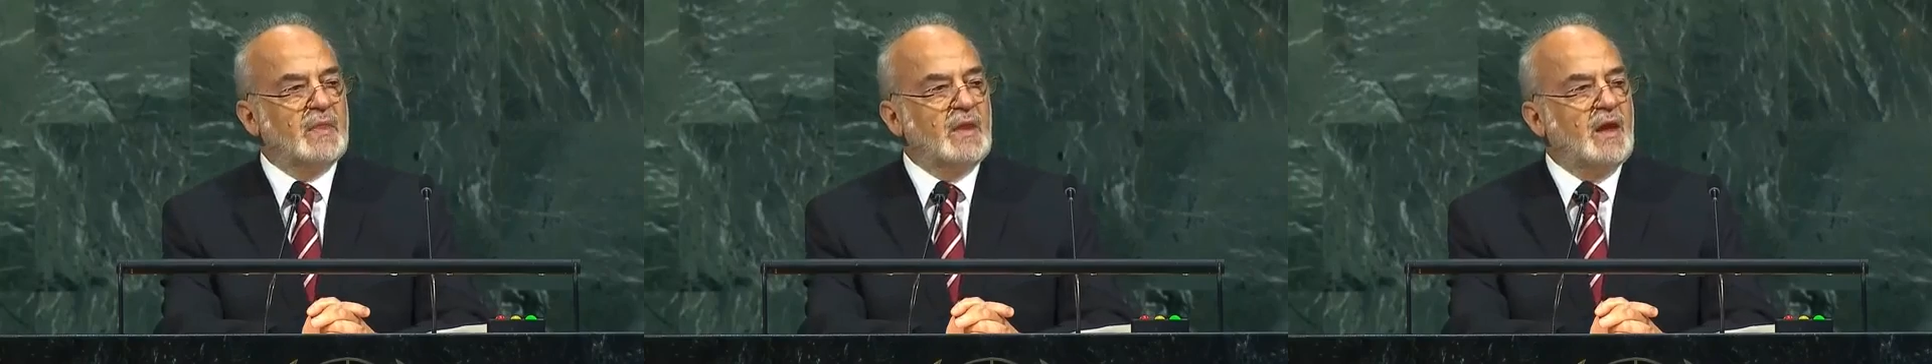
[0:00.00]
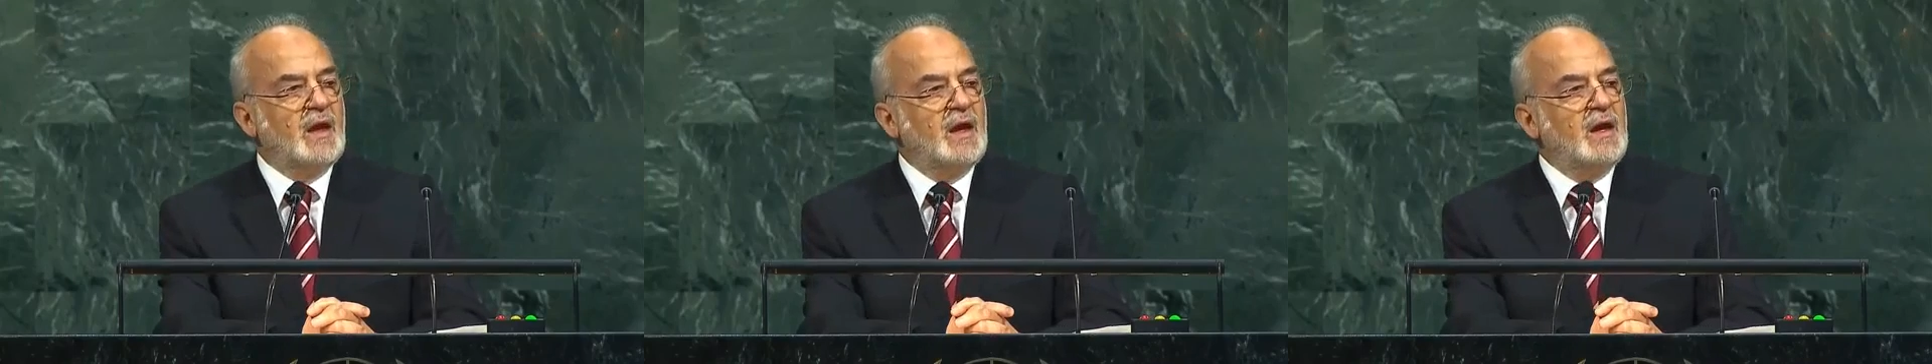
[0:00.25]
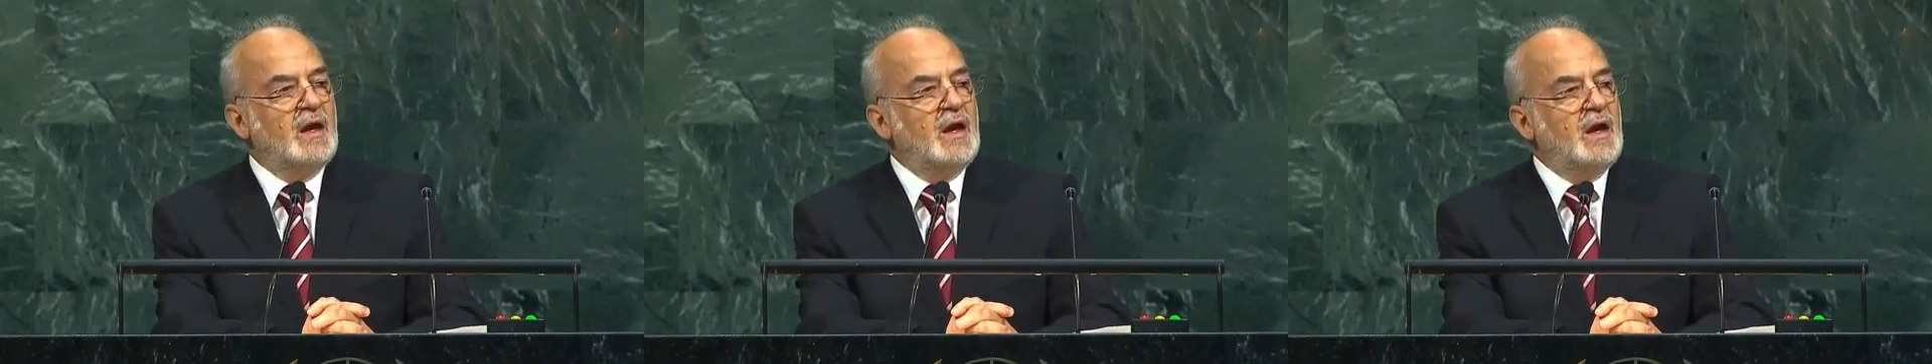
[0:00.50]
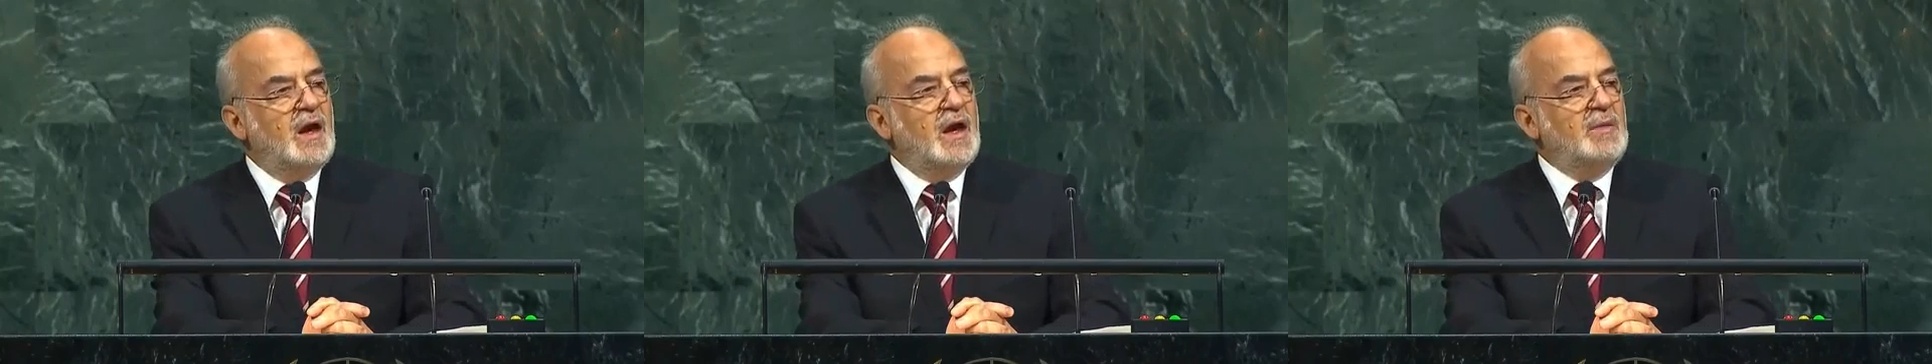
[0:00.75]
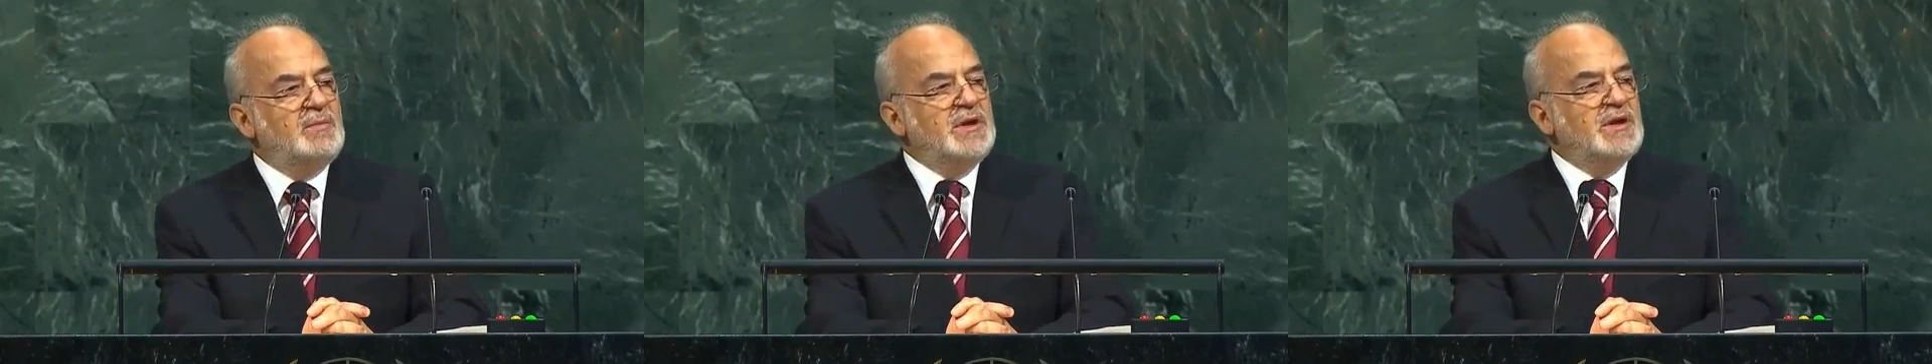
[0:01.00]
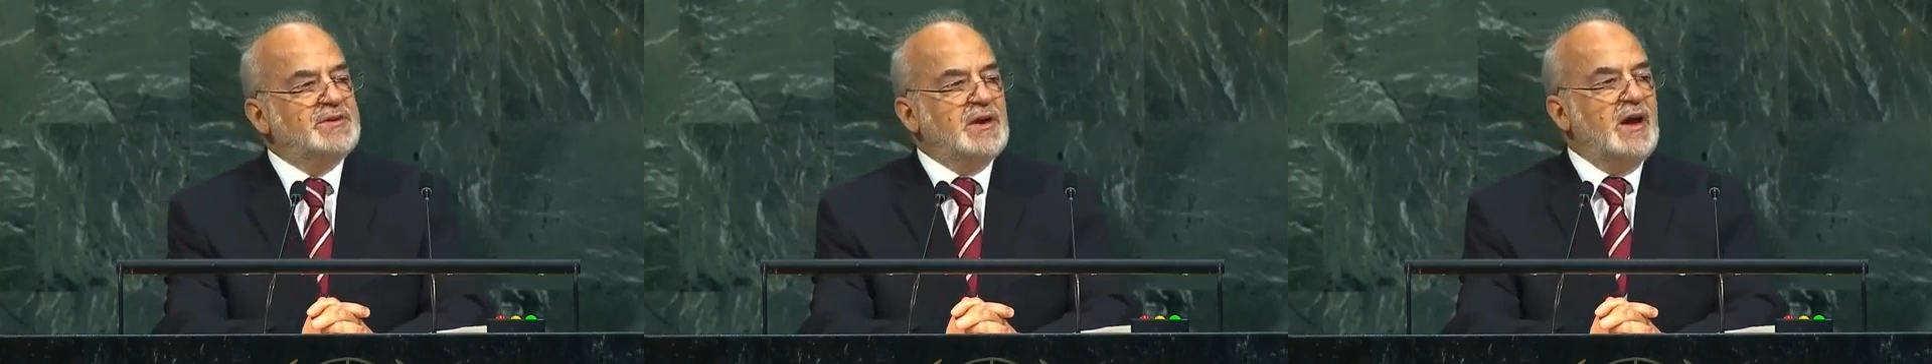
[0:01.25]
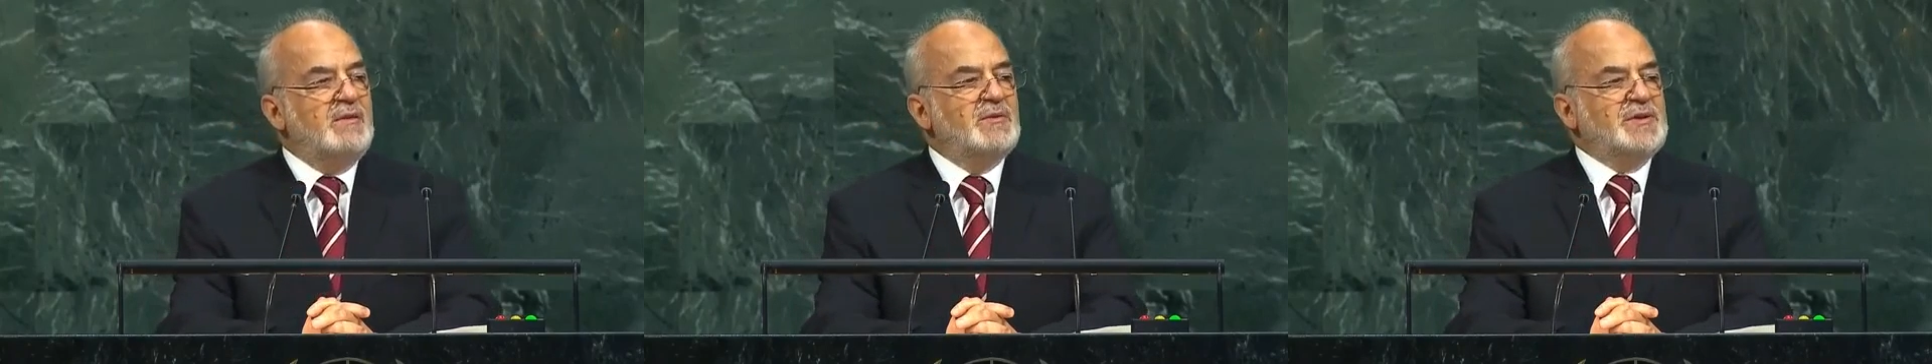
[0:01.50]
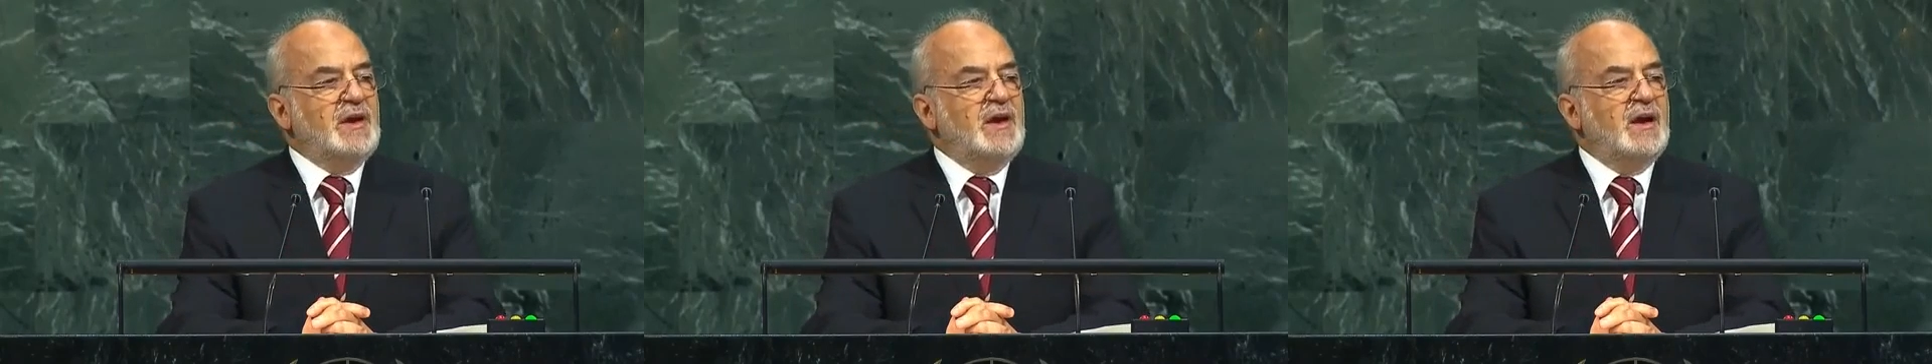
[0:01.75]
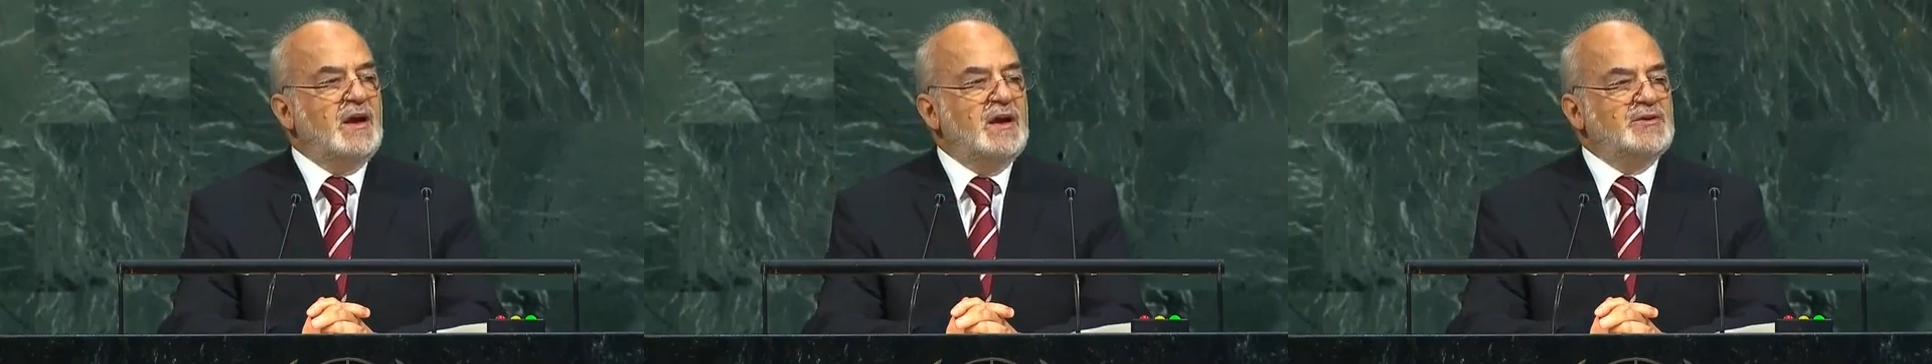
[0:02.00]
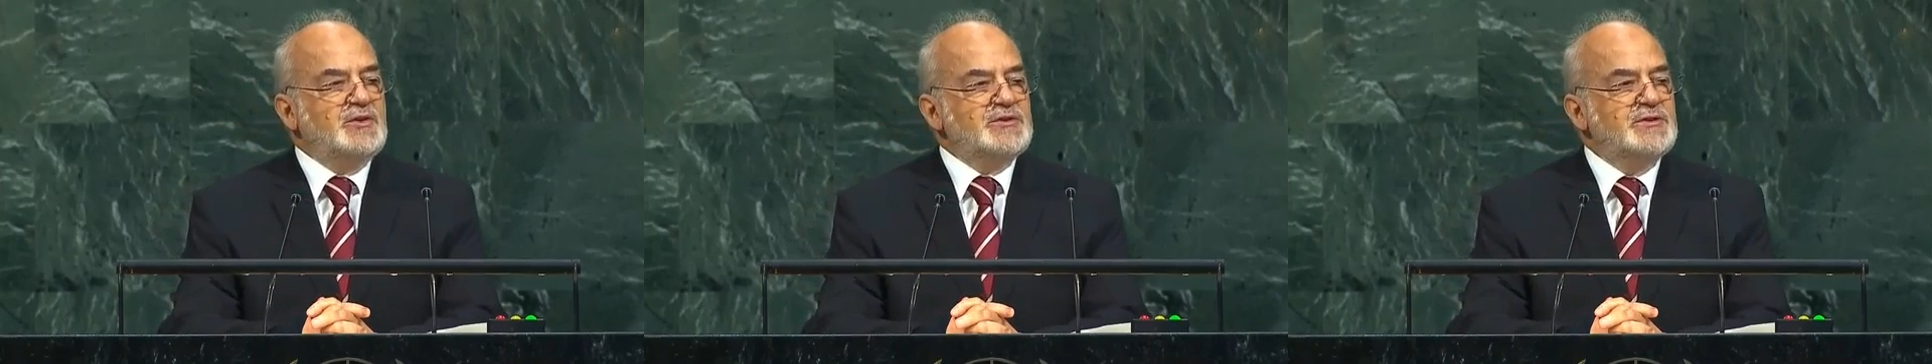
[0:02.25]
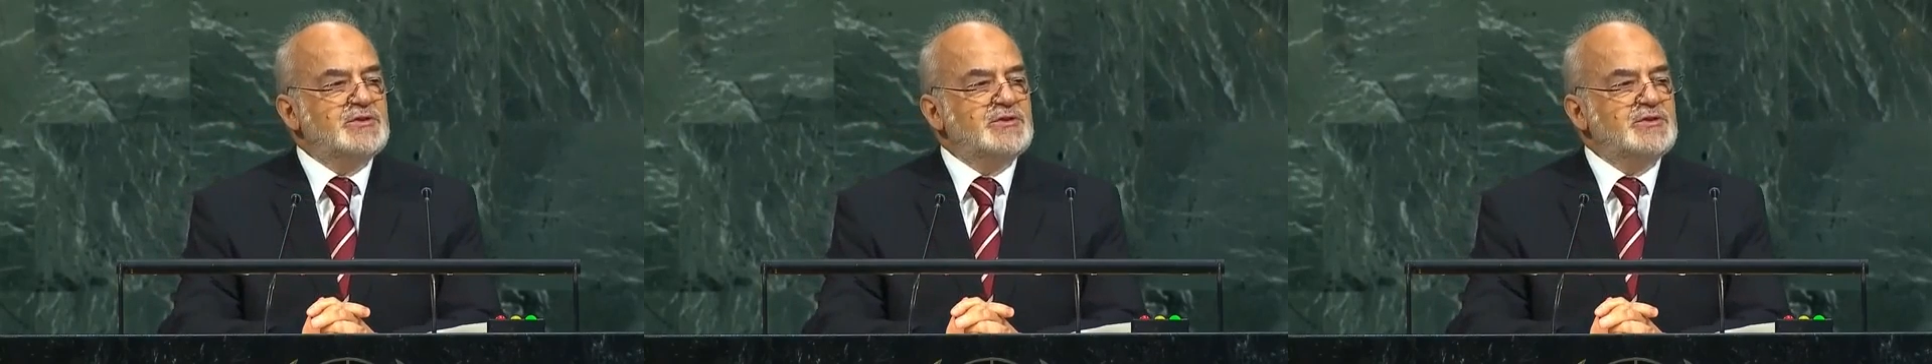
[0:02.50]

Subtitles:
these elements in